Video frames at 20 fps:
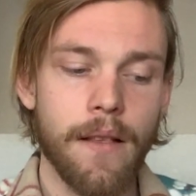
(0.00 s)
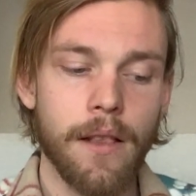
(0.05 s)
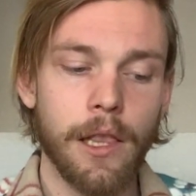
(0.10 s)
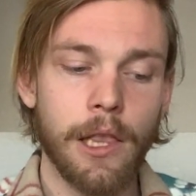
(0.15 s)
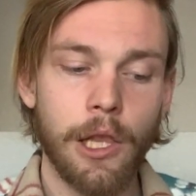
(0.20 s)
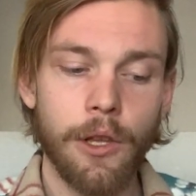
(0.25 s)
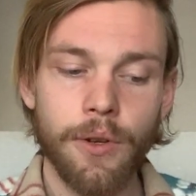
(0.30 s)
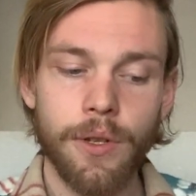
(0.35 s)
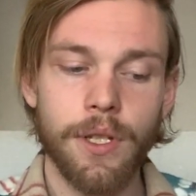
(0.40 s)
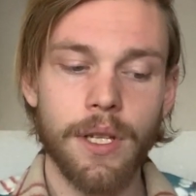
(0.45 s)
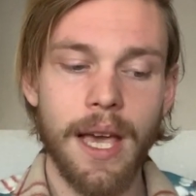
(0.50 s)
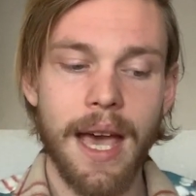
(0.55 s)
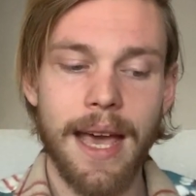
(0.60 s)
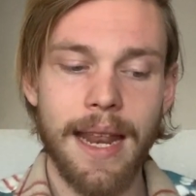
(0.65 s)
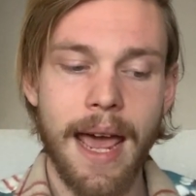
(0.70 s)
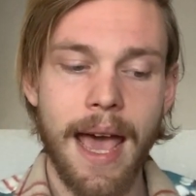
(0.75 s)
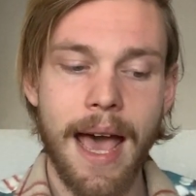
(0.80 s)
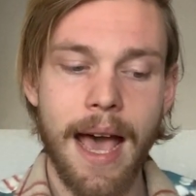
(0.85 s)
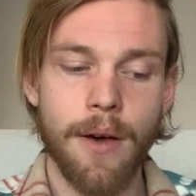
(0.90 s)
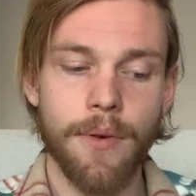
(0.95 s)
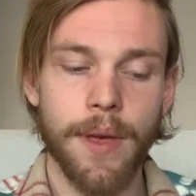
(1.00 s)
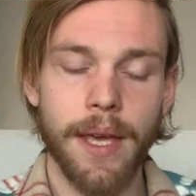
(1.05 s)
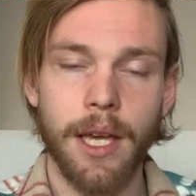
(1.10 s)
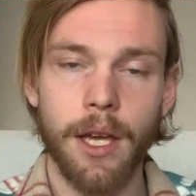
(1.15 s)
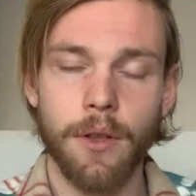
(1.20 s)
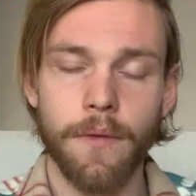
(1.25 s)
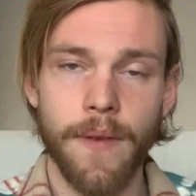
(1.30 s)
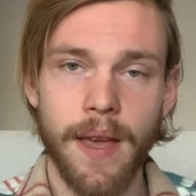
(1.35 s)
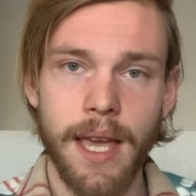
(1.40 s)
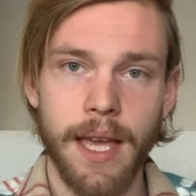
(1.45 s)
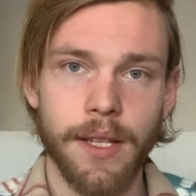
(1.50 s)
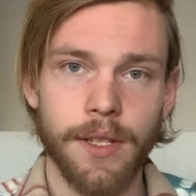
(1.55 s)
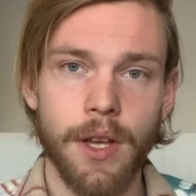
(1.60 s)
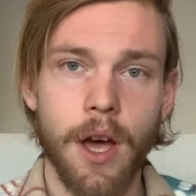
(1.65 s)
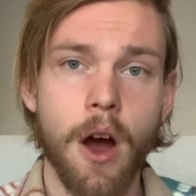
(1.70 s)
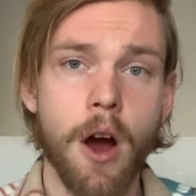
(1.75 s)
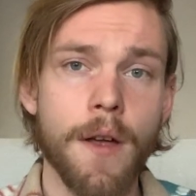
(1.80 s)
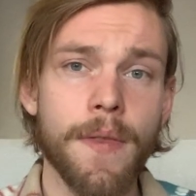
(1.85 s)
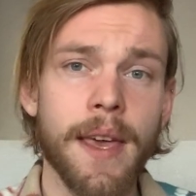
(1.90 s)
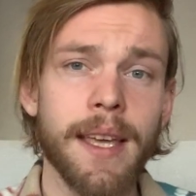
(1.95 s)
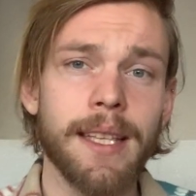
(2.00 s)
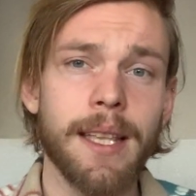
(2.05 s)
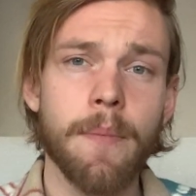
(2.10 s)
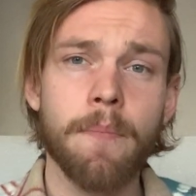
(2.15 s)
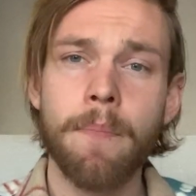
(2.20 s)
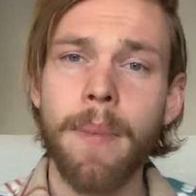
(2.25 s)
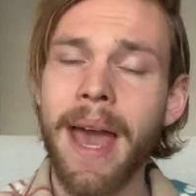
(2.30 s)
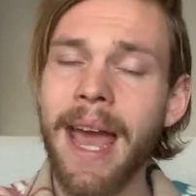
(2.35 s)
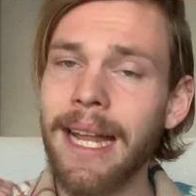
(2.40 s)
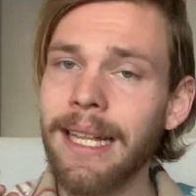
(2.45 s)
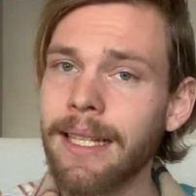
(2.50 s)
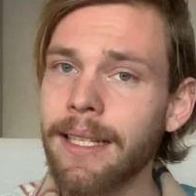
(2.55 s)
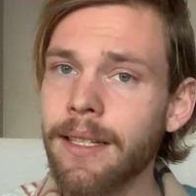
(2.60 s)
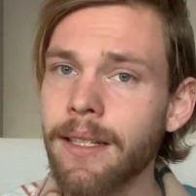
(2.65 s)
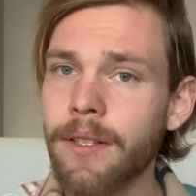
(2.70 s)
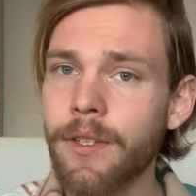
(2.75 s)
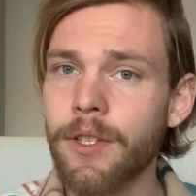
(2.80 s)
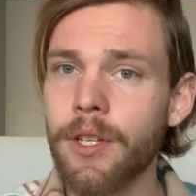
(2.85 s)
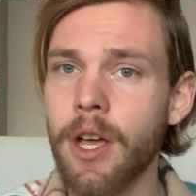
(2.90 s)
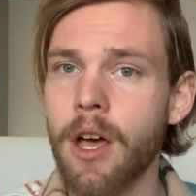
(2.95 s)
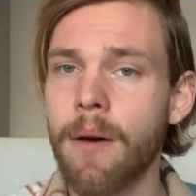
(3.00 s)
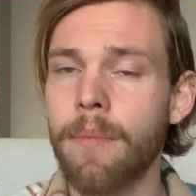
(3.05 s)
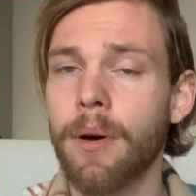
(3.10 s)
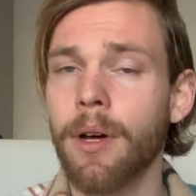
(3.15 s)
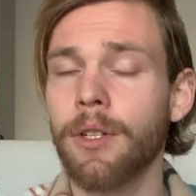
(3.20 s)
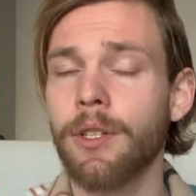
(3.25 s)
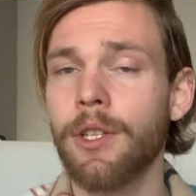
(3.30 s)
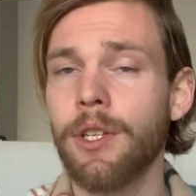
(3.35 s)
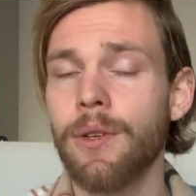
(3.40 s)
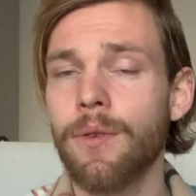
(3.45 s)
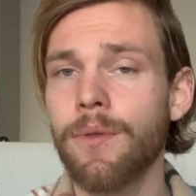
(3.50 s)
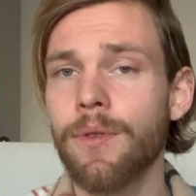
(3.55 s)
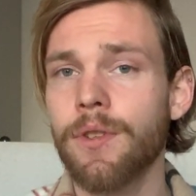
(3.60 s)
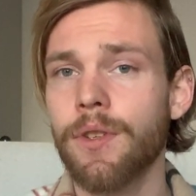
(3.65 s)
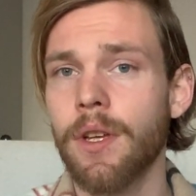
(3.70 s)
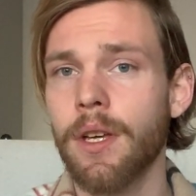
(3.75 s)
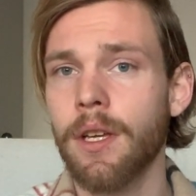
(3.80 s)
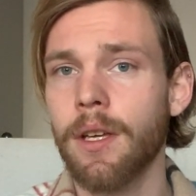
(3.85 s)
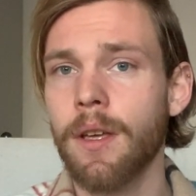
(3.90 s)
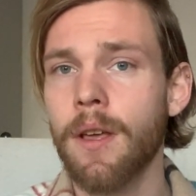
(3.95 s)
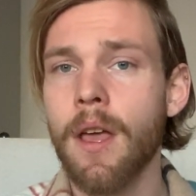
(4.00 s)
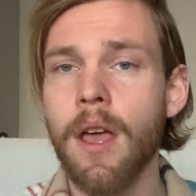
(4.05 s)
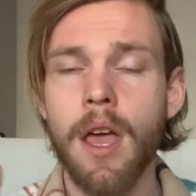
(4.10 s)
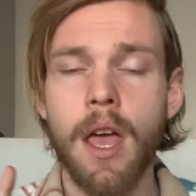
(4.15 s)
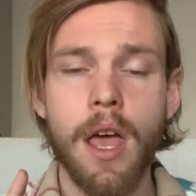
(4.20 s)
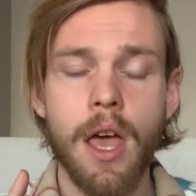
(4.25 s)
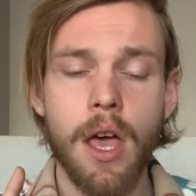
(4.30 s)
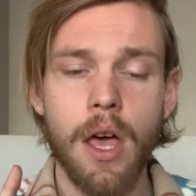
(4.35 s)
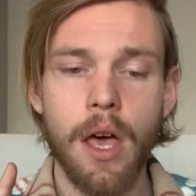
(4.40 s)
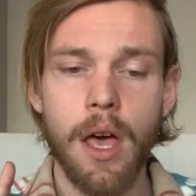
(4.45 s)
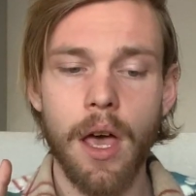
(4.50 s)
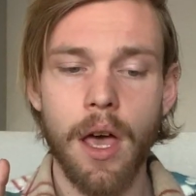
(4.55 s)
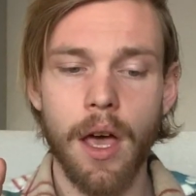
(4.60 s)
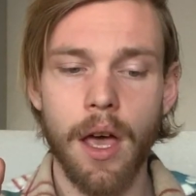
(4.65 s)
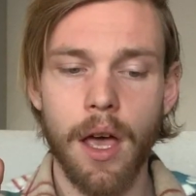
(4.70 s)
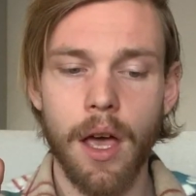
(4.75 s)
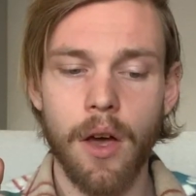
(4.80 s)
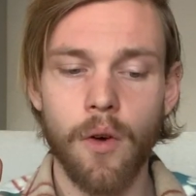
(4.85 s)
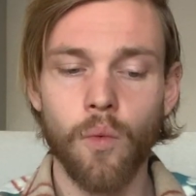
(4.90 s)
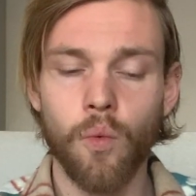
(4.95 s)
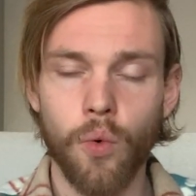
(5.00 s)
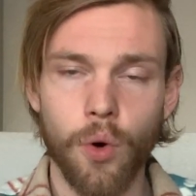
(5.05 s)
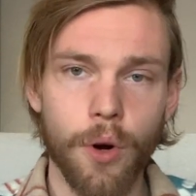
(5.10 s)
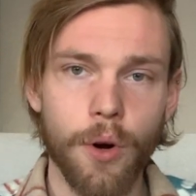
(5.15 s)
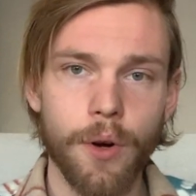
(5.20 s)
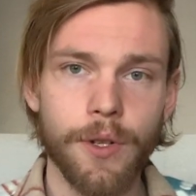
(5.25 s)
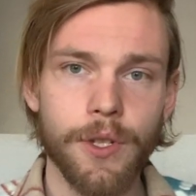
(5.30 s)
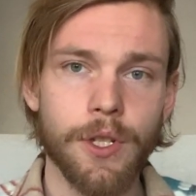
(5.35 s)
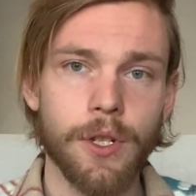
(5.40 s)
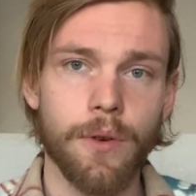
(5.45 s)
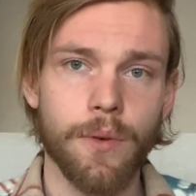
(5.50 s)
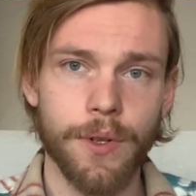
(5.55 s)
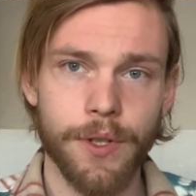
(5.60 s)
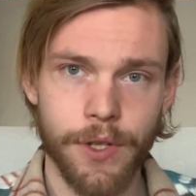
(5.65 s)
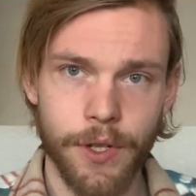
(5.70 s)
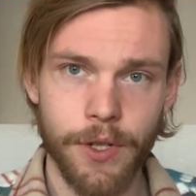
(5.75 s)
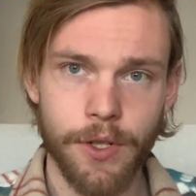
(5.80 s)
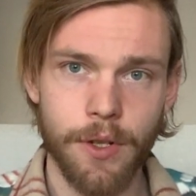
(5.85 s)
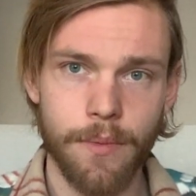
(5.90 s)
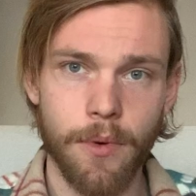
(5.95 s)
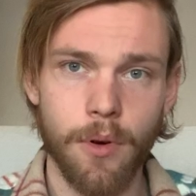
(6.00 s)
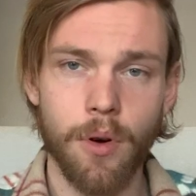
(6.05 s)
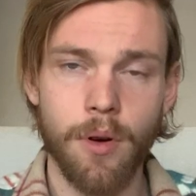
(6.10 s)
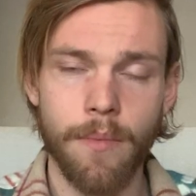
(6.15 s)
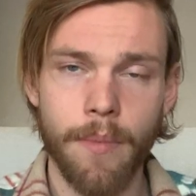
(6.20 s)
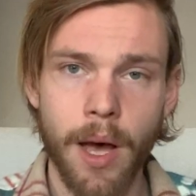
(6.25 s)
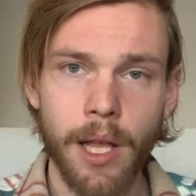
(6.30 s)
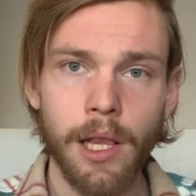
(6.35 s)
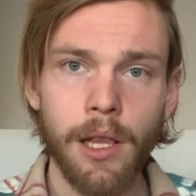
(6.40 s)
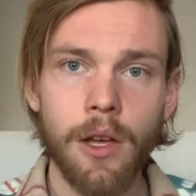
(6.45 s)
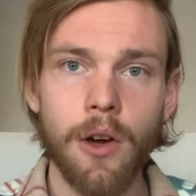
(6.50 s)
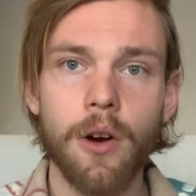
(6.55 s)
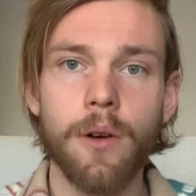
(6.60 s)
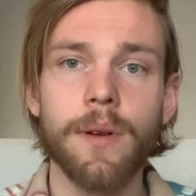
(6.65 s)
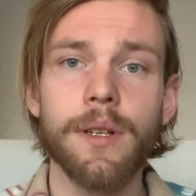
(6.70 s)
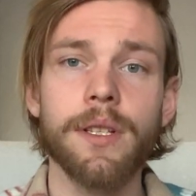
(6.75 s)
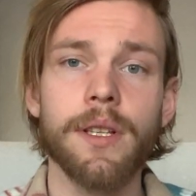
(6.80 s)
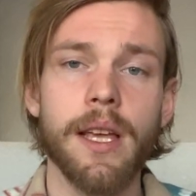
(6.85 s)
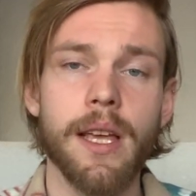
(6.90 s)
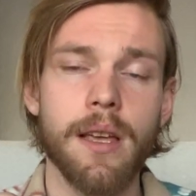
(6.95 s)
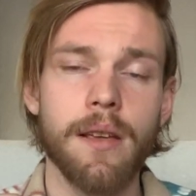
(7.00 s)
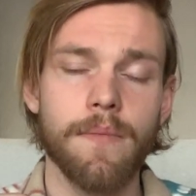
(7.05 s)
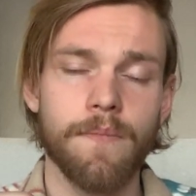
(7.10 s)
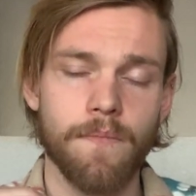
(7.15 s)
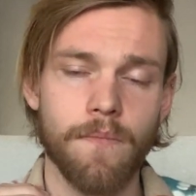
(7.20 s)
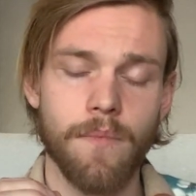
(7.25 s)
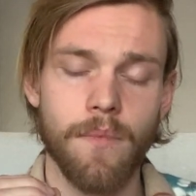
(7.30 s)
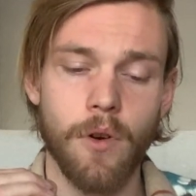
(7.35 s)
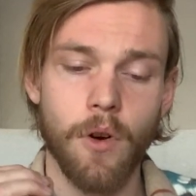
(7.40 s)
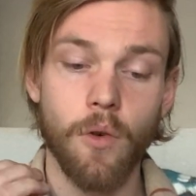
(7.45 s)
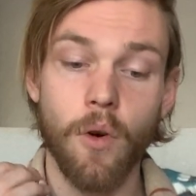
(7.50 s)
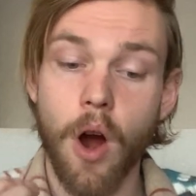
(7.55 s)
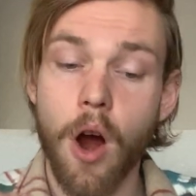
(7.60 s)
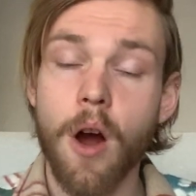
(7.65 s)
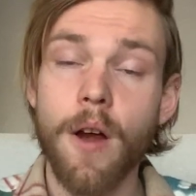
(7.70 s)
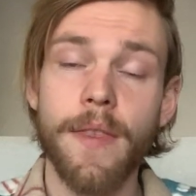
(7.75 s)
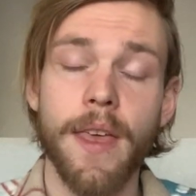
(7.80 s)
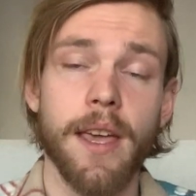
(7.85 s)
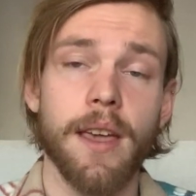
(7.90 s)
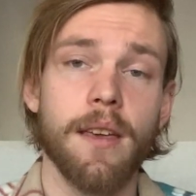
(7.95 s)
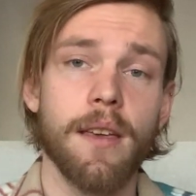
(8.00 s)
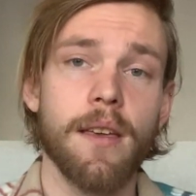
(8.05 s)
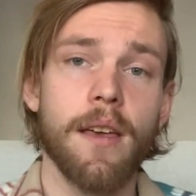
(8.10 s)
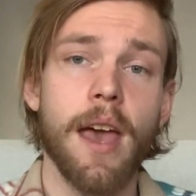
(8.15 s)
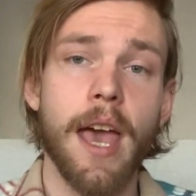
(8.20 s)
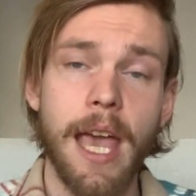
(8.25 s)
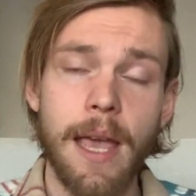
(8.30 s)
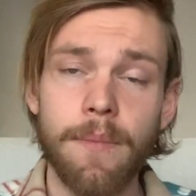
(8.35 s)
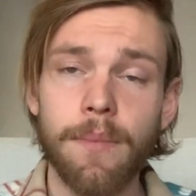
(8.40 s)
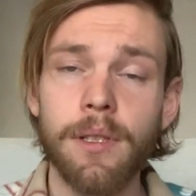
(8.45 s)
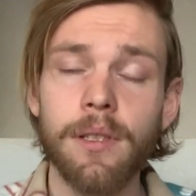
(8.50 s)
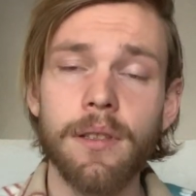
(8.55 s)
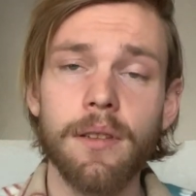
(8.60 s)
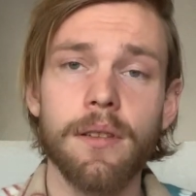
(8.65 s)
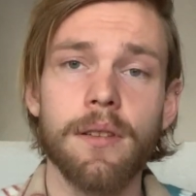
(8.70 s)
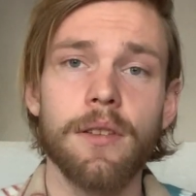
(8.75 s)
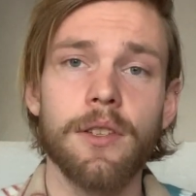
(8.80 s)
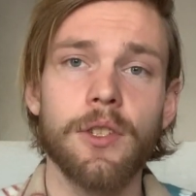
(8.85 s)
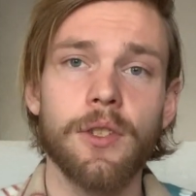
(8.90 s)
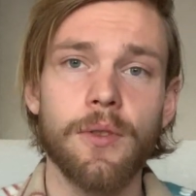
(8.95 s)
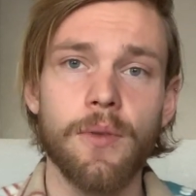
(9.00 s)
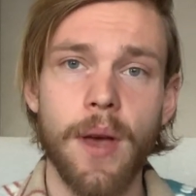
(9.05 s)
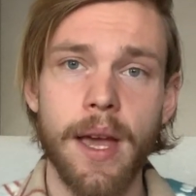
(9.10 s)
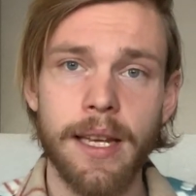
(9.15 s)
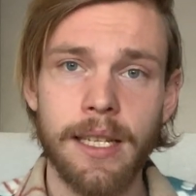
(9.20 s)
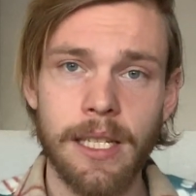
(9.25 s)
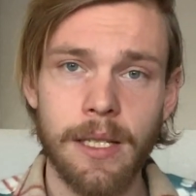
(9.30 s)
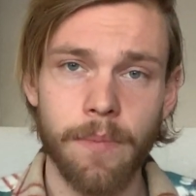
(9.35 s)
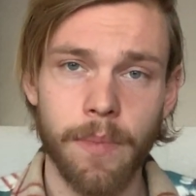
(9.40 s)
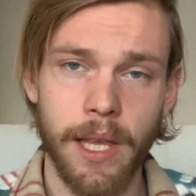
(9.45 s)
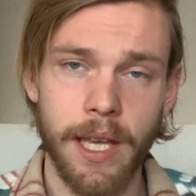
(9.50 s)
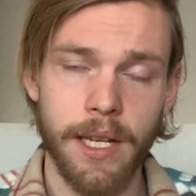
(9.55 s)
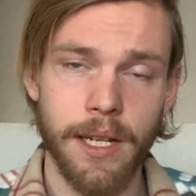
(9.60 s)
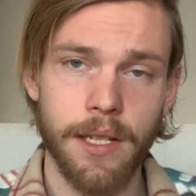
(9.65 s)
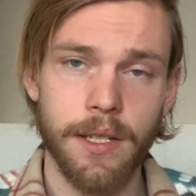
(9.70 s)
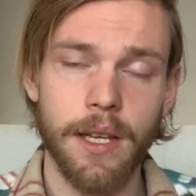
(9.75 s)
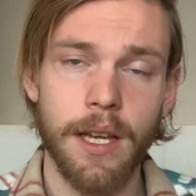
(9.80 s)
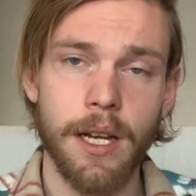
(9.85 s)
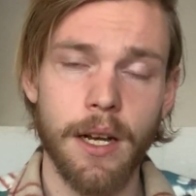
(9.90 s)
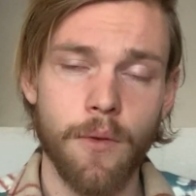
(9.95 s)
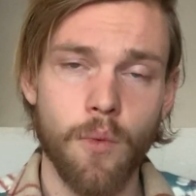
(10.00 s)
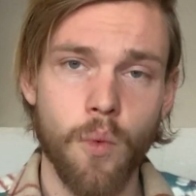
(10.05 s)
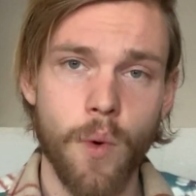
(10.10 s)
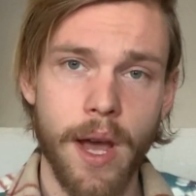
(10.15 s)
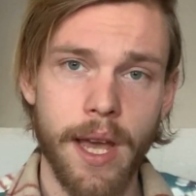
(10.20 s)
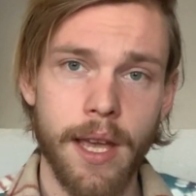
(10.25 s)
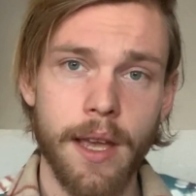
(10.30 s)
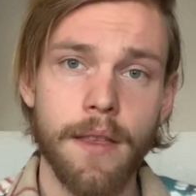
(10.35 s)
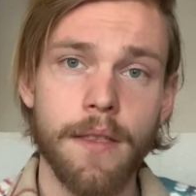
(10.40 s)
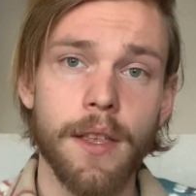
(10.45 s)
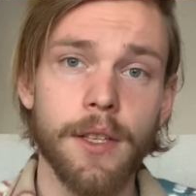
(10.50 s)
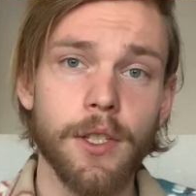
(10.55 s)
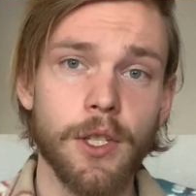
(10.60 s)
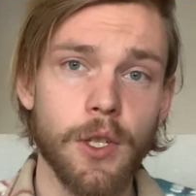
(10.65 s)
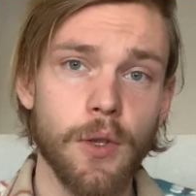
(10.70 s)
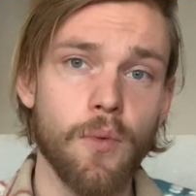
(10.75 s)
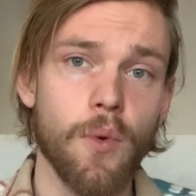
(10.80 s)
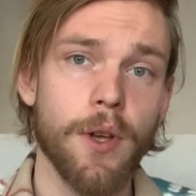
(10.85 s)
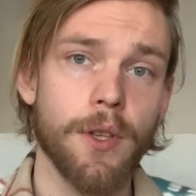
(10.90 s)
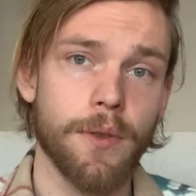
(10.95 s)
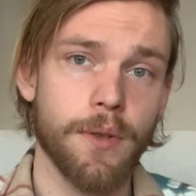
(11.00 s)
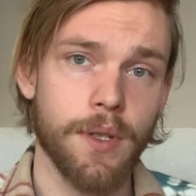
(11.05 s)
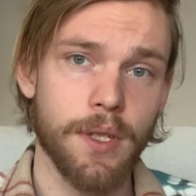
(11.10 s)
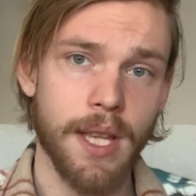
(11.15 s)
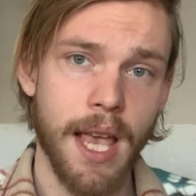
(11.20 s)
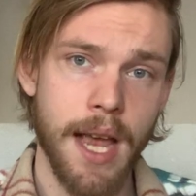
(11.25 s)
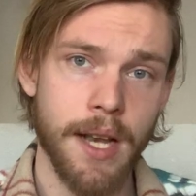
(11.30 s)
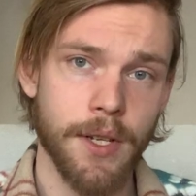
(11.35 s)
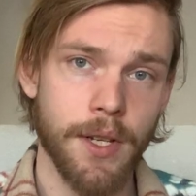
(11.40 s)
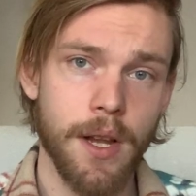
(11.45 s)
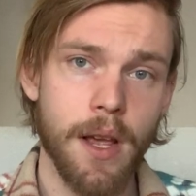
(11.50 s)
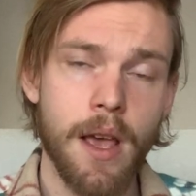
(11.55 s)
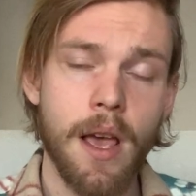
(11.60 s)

look at how they convey it. Are they dependent upon using words or a system or a model, or are they able to explain it in a way that you understand?